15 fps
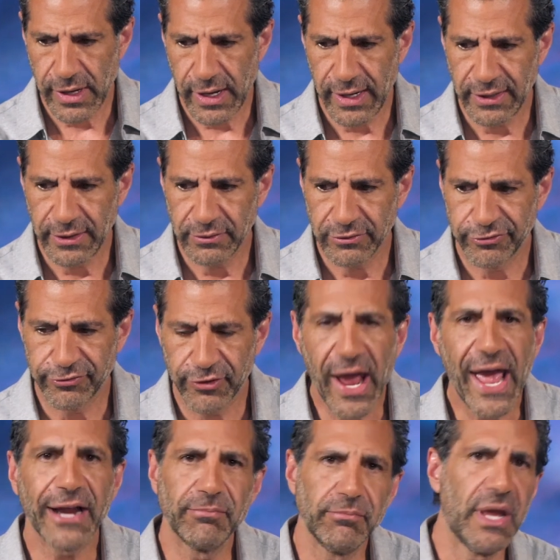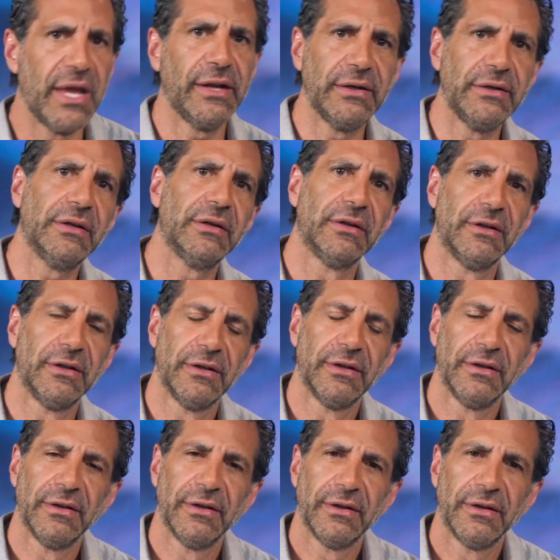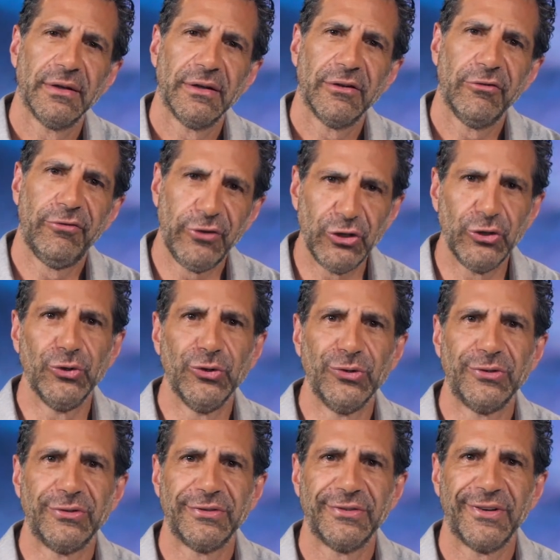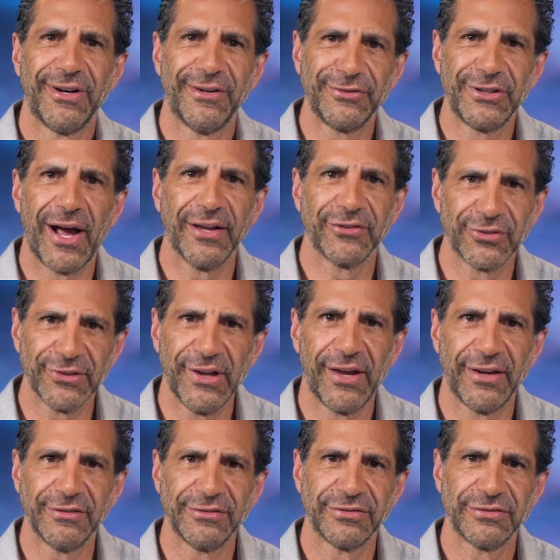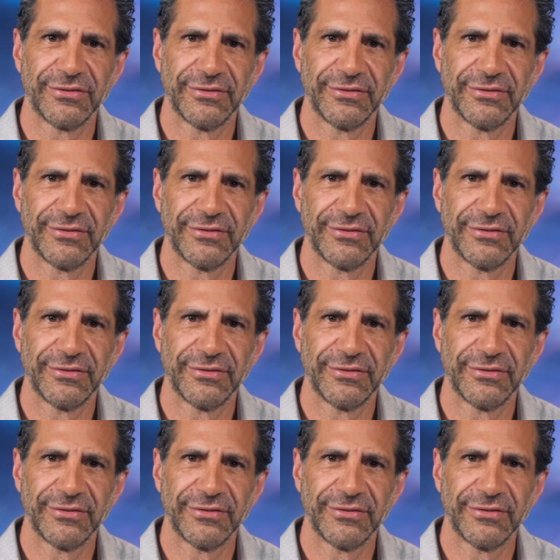a fragmented view of God's love.